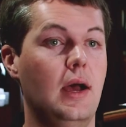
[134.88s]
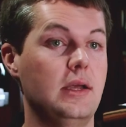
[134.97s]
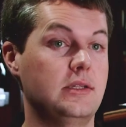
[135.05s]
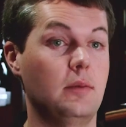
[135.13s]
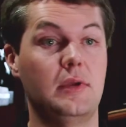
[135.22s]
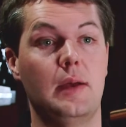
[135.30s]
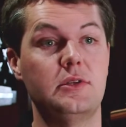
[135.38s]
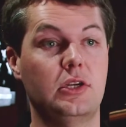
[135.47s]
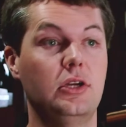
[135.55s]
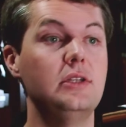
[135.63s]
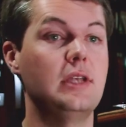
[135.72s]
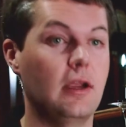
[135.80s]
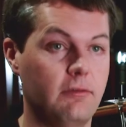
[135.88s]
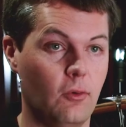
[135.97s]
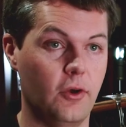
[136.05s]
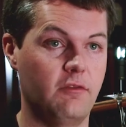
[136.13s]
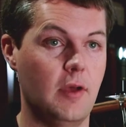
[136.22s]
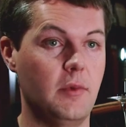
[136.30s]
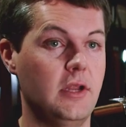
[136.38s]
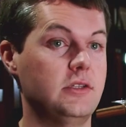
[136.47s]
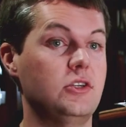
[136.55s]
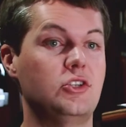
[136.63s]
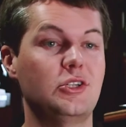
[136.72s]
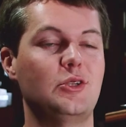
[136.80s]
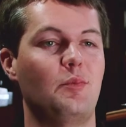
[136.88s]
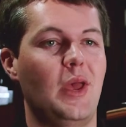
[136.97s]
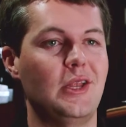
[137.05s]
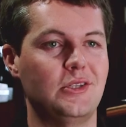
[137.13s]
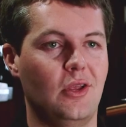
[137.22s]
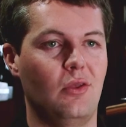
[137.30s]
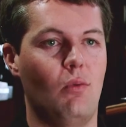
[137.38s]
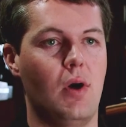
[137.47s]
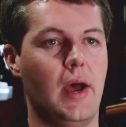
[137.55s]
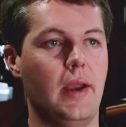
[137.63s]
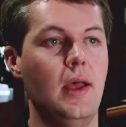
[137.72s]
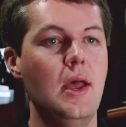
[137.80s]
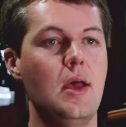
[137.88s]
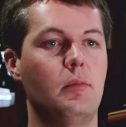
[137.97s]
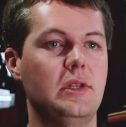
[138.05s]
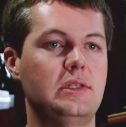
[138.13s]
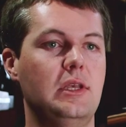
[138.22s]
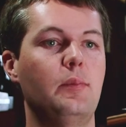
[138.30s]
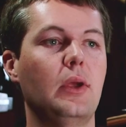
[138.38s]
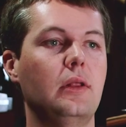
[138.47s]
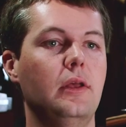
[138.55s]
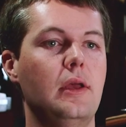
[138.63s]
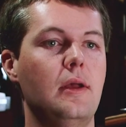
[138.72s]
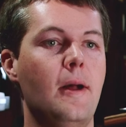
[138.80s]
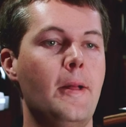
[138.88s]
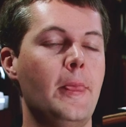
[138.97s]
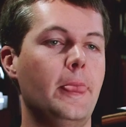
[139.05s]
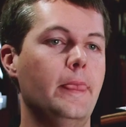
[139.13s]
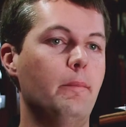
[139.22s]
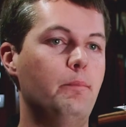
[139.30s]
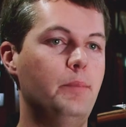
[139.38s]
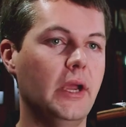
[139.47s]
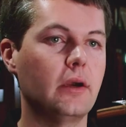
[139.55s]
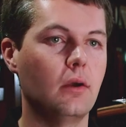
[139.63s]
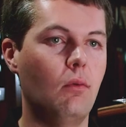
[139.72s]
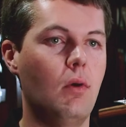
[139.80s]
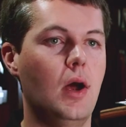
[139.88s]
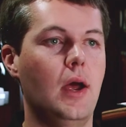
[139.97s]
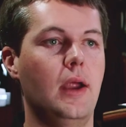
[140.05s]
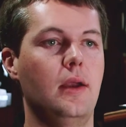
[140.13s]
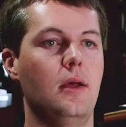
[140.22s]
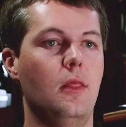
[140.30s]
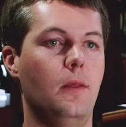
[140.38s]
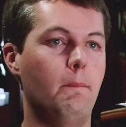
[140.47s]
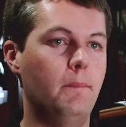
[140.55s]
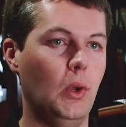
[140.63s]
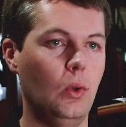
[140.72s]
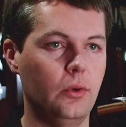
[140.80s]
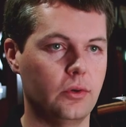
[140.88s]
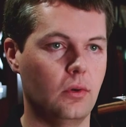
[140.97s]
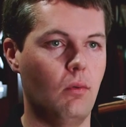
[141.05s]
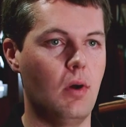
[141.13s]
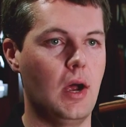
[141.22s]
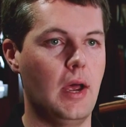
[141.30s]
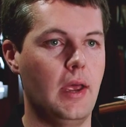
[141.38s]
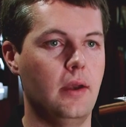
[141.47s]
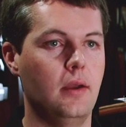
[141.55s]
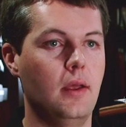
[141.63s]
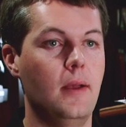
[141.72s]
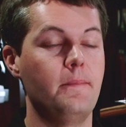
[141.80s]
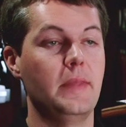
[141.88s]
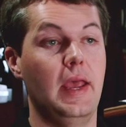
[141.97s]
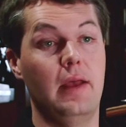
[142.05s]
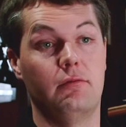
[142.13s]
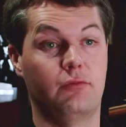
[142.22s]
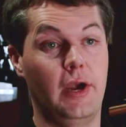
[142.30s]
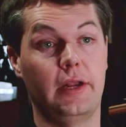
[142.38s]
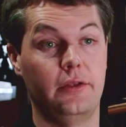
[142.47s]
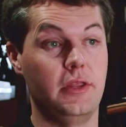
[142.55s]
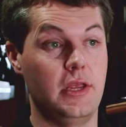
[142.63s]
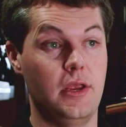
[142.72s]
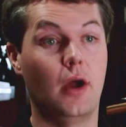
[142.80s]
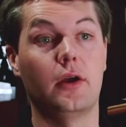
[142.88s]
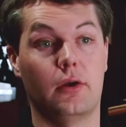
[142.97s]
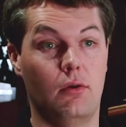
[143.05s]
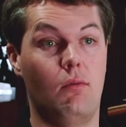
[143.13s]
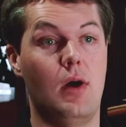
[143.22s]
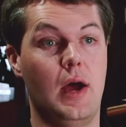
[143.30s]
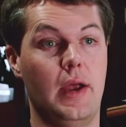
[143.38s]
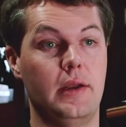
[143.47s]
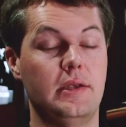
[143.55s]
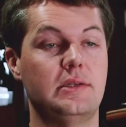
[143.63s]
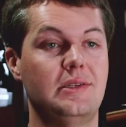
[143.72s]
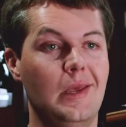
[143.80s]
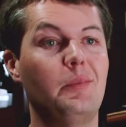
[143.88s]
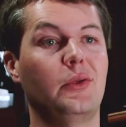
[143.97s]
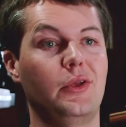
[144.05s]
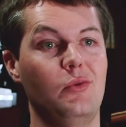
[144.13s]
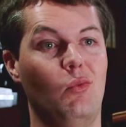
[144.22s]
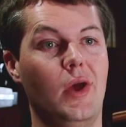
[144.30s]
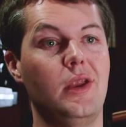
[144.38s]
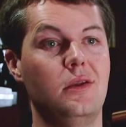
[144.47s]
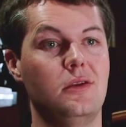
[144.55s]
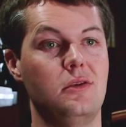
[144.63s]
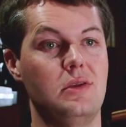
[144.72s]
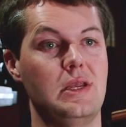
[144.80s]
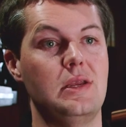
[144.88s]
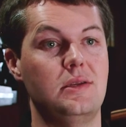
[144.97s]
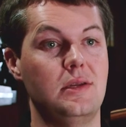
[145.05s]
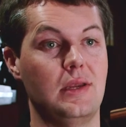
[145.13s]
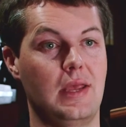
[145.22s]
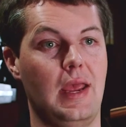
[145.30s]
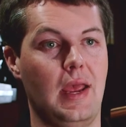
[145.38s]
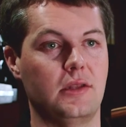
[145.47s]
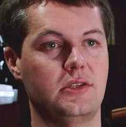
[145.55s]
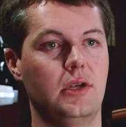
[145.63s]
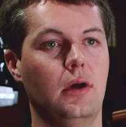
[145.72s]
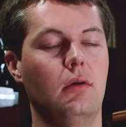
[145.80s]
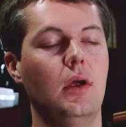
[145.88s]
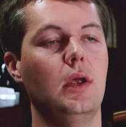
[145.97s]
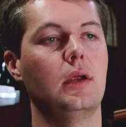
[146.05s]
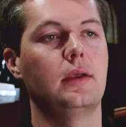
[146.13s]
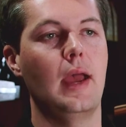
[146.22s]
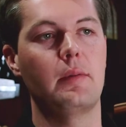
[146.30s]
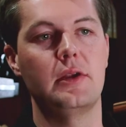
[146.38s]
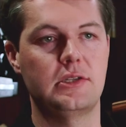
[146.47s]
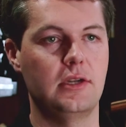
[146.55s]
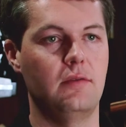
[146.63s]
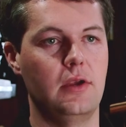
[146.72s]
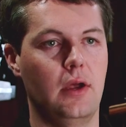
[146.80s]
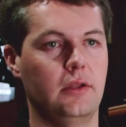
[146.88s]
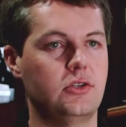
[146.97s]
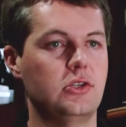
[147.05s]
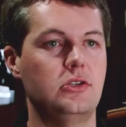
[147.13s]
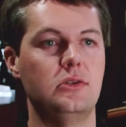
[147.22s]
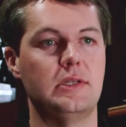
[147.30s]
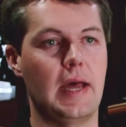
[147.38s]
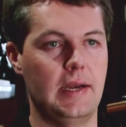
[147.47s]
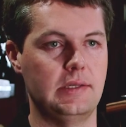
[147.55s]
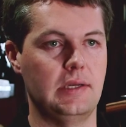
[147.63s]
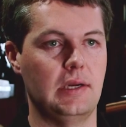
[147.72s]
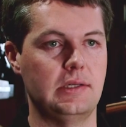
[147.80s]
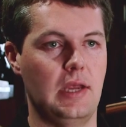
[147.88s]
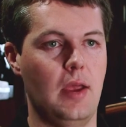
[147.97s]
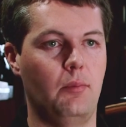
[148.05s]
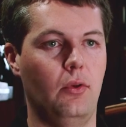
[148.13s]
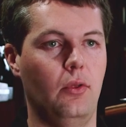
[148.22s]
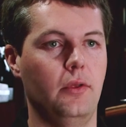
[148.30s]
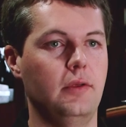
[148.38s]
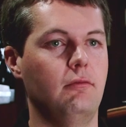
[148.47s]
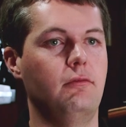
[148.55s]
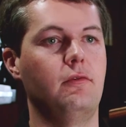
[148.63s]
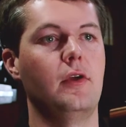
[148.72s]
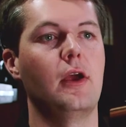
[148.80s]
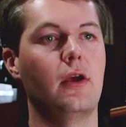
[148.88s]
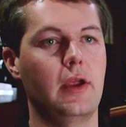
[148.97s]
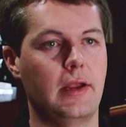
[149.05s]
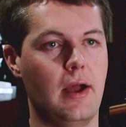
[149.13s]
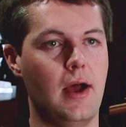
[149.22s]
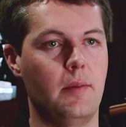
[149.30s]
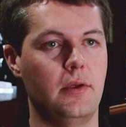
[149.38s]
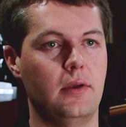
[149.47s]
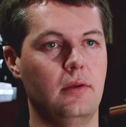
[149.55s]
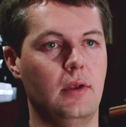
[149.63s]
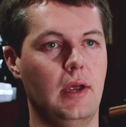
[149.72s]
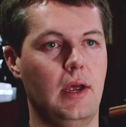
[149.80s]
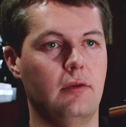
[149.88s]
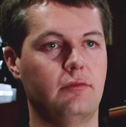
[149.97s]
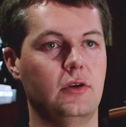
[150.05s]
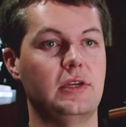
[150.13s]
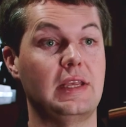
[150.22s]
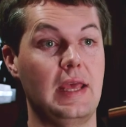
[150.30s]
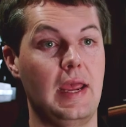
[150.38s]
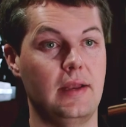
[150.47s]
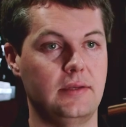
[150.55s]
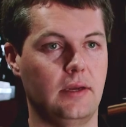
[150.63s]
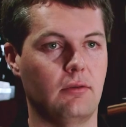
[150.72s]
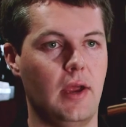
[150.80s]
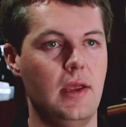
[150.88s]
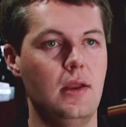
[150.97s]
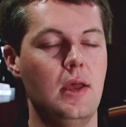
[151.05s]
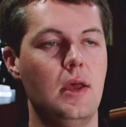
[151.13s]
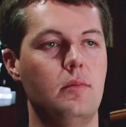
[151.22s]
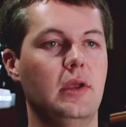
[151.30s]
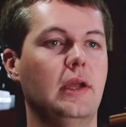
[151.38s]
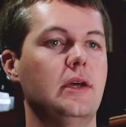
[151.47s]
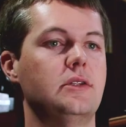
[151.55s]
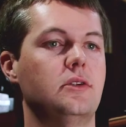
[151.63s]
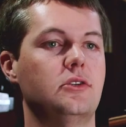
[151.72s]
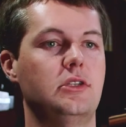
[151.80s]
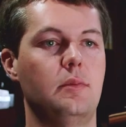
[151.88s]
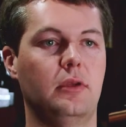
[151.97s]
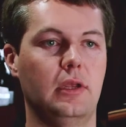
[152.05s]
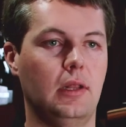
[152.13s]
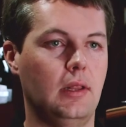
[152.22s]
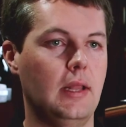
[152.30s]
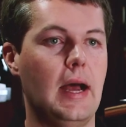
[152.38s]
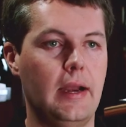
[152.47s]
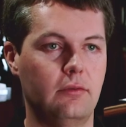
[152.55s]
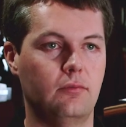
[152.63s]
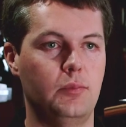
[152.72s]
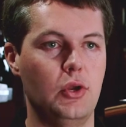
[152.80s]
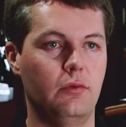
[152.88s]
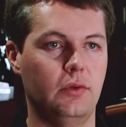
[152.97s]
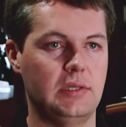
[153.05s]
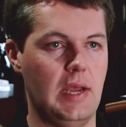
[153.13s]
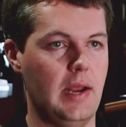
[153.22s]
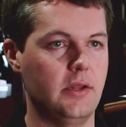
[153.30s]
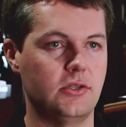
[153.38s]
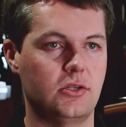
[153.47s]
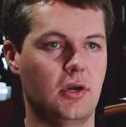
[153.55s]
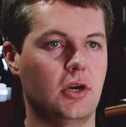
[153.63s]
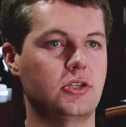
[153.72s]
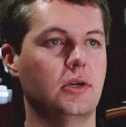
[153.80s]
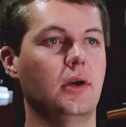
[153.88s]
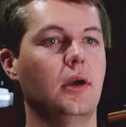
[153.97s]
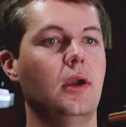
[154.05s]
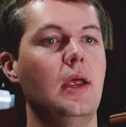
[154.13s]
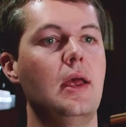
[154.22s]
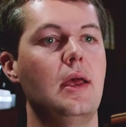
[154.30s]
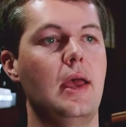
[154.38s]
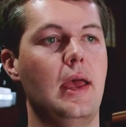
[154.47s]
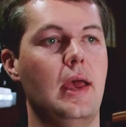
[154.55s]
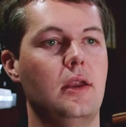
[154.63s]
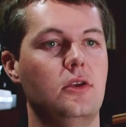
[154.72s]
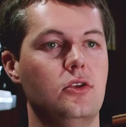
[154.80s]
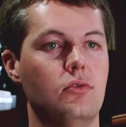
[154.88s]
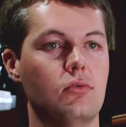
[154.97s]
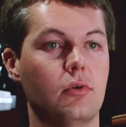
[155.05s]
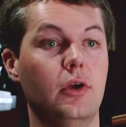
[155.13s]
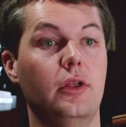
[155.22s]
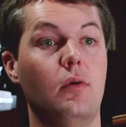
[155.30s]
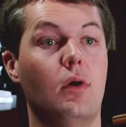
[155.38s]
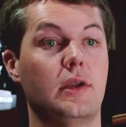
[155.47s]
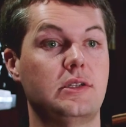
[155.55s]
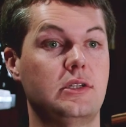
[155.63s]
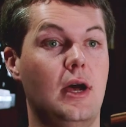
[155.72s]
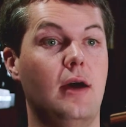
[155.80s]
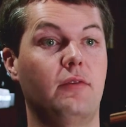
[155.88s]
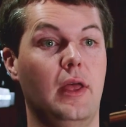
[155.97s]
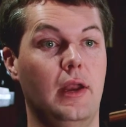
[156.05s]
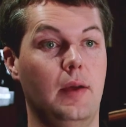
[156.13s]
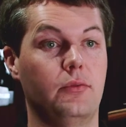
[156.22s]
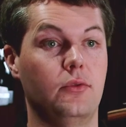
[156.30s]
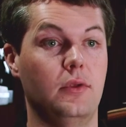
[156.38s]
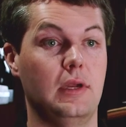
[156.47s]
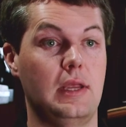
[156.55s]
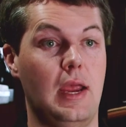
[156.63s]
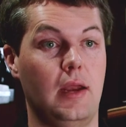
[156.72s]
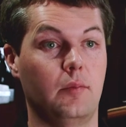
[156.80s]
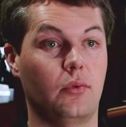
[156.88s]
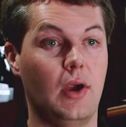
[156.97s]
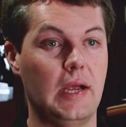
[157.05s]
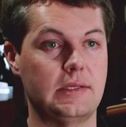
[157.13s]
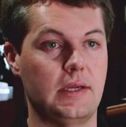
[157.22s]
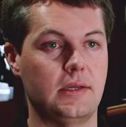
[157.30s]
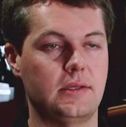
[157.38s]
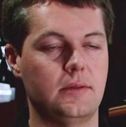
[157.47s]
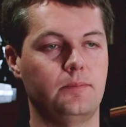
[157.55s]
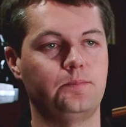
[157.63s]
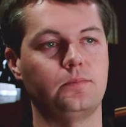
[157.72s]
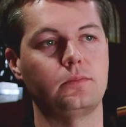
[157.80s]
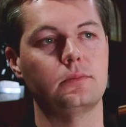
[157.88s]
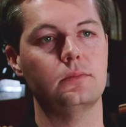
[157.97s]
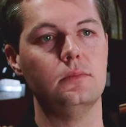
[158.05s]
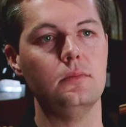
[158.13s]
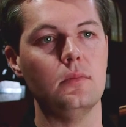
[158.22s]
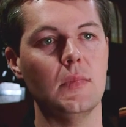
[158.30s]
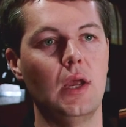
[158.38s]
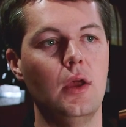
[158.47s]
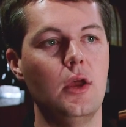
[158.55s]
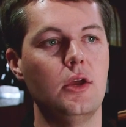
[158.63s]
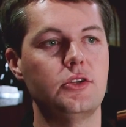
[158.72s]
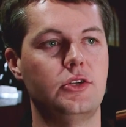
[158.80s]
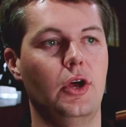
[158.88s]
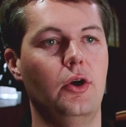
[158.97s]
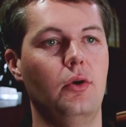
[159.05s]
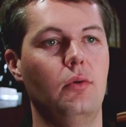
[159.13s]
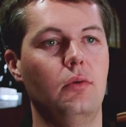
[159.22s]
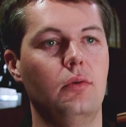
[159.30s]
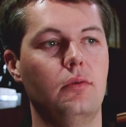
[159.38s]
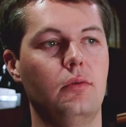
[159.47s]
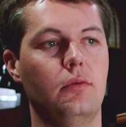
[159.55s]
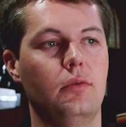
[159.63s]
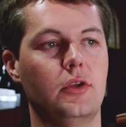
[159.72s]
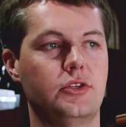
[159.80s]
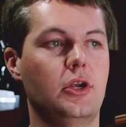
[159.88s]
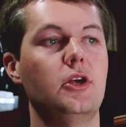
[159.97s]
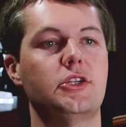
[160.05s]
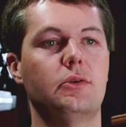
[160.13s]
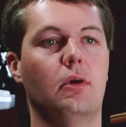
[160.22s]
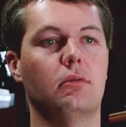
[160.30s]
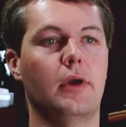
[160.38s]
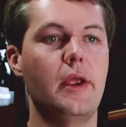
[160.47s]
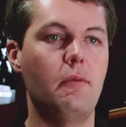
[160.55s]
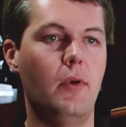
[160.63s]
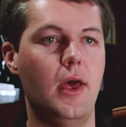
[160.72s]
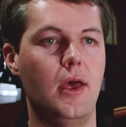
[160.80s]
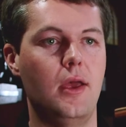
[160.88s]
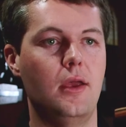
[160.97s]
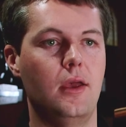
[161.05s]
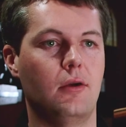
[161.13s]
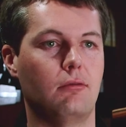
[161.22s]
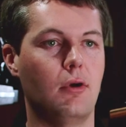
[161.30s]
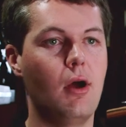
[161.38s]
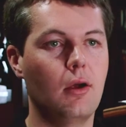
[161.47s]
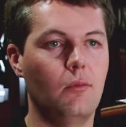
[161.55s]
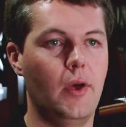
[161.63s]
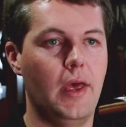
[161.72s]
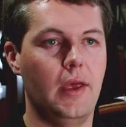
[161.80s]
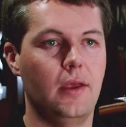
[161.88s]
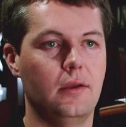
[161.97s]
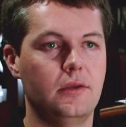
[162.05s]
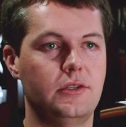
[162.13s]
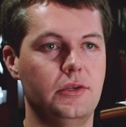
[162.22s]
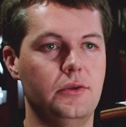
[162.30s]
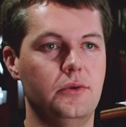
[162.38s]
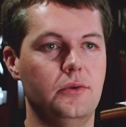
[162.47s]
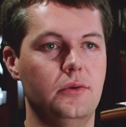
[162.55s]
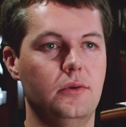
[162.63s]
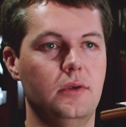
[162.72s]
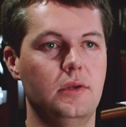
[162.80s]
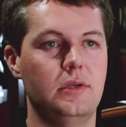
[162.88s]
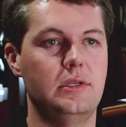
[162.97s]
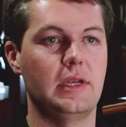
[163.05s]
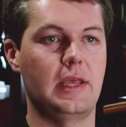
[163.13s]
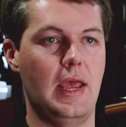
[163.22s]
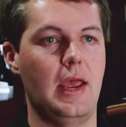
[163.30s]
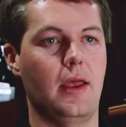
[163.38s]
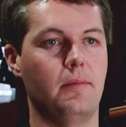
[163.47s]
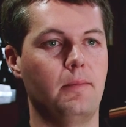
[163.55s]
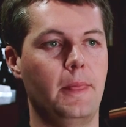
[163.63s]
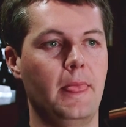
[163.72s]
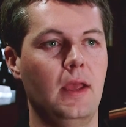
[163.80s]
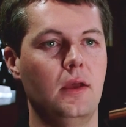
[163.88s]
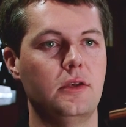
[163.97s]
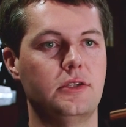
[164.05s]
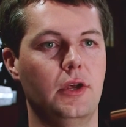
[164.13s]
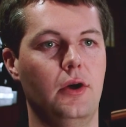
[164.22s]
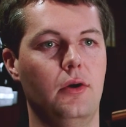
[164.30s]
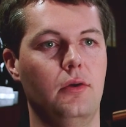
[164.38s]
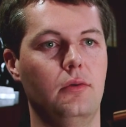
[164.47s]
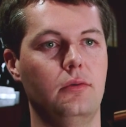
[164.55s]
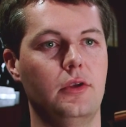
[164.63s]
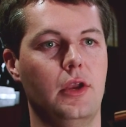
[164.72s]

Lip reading: Sometimes it could take 45 minutes. It just depends on the wine. But typically, the bigger a wine, the bolder a wine, and frankly, the younger a wine is typically when you need to decant. So Cabernet Sauvignon, let's just use that as an example, very common for decanting, right? Because there's typically a lot of beautiful tannin structure, and you really want to soften that up through the decanting process. So there's also a right way and a wrong way to decant. So,